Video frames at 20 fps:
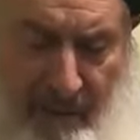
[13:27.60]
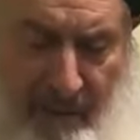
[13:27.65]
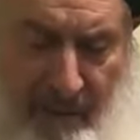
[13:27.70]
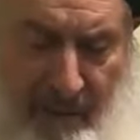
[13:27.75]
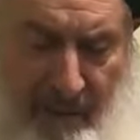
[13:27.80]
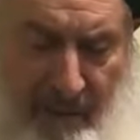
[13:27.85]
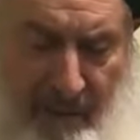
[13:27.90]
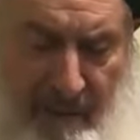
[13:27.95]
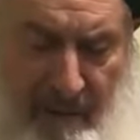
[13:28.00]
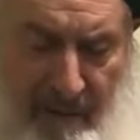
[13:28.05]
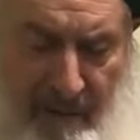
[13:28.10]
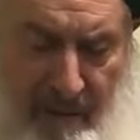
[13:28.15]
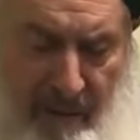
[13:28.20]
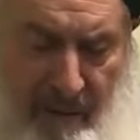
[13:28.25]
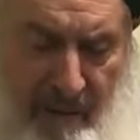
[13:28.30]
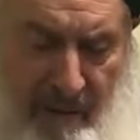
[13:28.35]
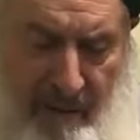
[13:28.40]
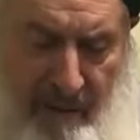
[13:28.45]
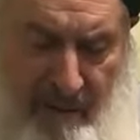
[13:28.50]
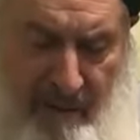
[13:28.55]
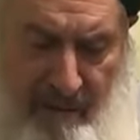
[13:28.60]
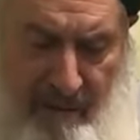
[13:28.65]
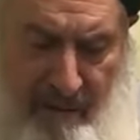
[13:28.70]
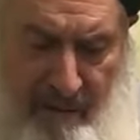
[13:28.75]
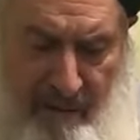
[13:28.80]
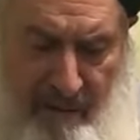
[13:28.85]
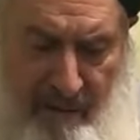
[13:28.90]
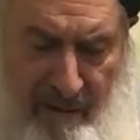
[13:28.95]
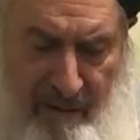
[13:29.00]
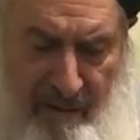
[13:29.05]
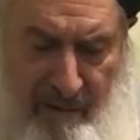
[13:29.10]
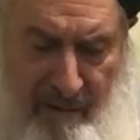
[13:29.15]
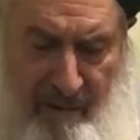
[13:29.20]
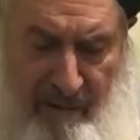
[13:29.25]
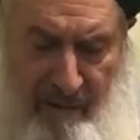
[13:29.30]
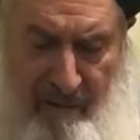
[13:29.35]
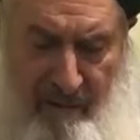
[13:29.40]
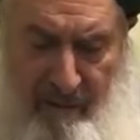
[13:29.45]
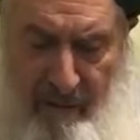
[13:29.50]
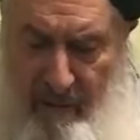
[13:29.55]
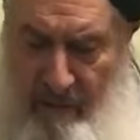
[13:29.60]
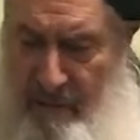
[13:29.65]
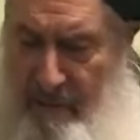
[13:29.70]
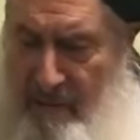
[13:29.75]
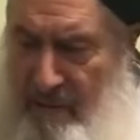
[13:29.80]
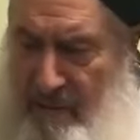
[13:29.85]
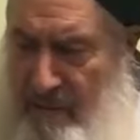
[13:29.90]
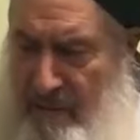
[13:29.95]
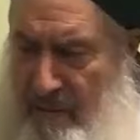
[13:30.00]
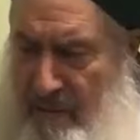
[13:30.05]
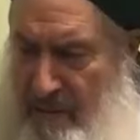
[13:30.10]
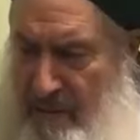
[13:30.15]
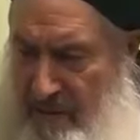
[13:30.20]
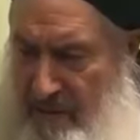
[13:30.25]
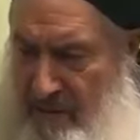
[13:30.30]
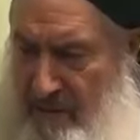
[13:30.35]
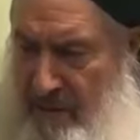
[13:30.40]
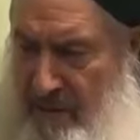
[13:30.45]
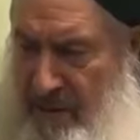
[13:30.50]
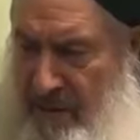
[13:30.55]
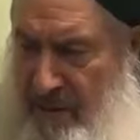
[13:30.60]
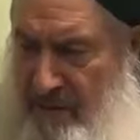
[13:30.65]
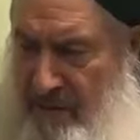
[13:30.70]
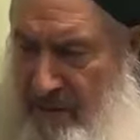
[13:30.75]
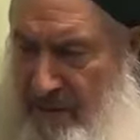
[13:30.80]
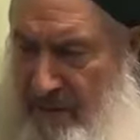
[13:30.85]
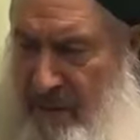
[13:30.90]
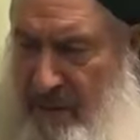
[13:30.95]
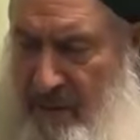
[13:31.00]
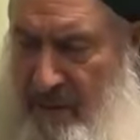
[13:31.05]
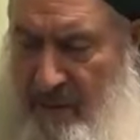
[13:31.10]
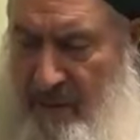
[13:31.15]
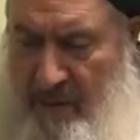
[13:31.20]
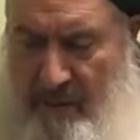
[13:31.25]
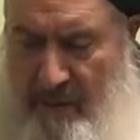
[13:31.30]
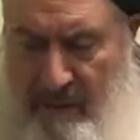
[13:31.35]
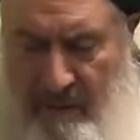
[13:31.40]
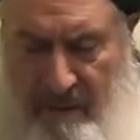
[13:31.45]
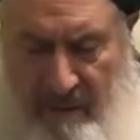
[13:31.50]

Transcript: It's the holiest days of the year.